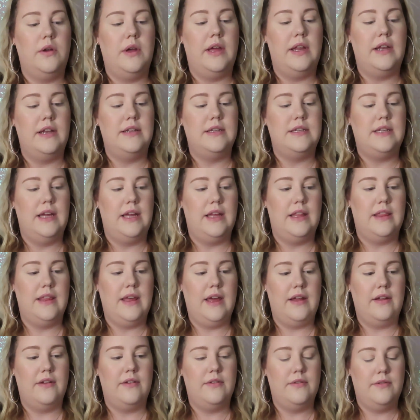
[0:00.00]
ahead and take
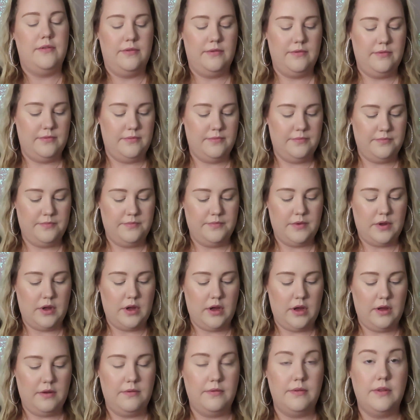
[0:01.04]
that
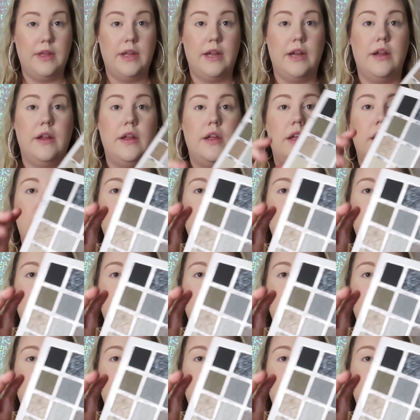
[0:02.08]
off there.